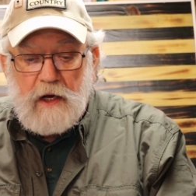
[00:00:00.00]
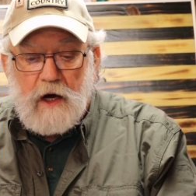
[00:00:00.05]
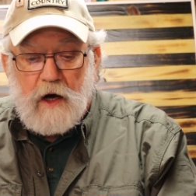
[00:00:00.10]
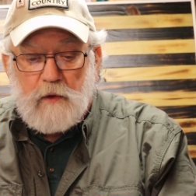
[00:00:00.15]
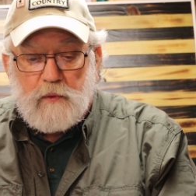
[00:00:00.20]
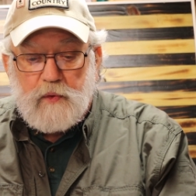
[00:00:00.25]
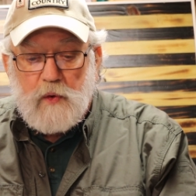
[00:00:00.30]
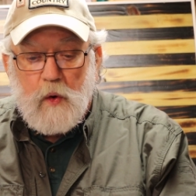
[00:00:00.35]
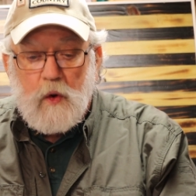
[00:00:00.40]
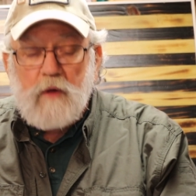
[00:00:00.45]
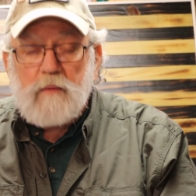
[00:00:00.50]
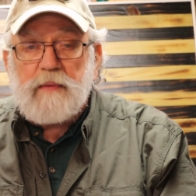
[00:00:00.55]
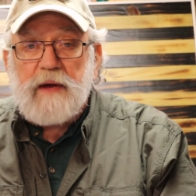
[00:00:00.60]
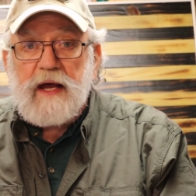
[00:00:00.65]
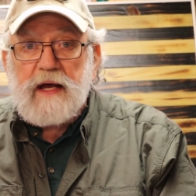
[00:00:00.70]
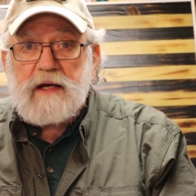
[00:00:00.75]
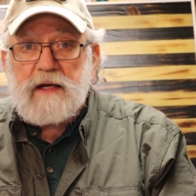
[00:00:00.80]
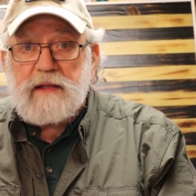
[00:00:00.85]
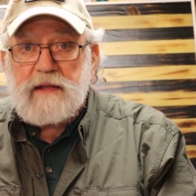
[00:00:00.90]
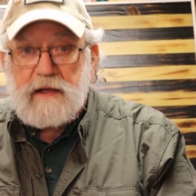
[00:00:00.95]
A
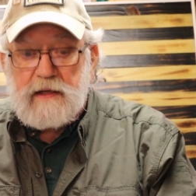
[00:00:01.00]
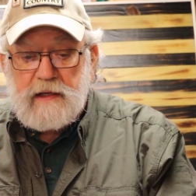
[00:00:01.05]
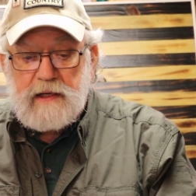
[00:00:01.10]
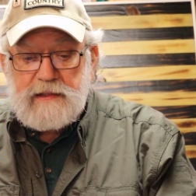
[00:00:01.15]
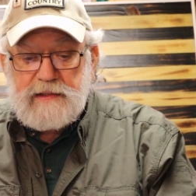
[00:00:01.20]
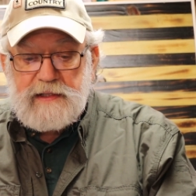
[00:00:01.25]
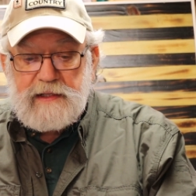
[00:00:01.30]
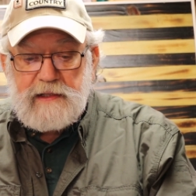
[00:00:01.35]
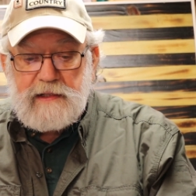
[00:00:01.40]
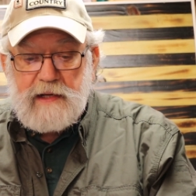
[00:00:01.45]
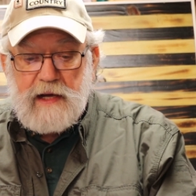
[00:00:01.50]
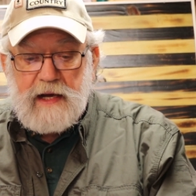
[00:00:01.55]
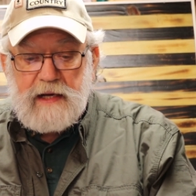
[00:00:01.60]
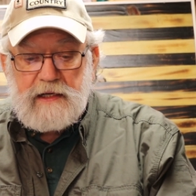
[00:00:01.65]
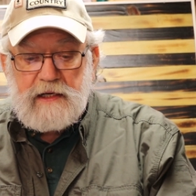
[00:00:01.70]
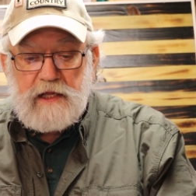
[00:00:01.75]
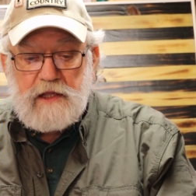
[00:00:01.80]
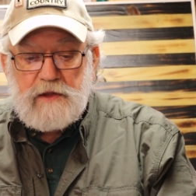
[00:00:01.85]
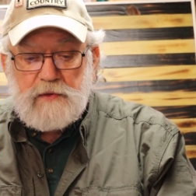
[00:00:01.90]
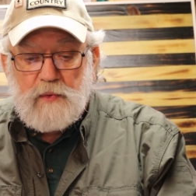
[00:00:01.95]
rollback of the
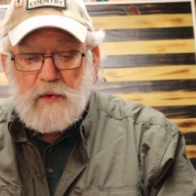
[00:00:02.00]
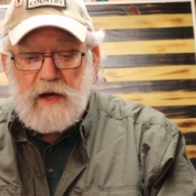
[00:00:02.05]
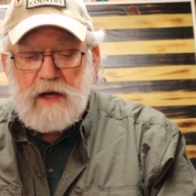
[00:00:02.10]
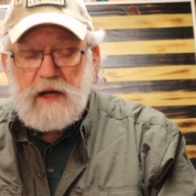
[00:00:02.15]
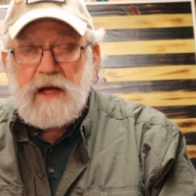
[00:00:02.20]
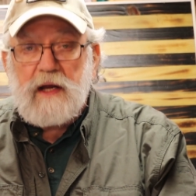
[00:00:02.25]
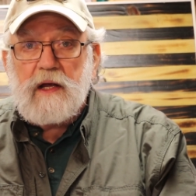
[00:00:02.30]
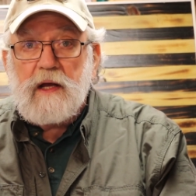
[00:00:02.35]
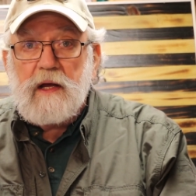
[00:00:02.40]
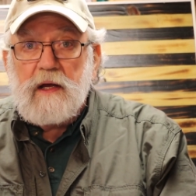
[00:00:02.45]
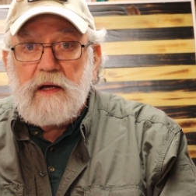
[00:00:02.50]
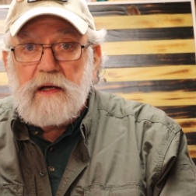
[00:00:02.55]
1993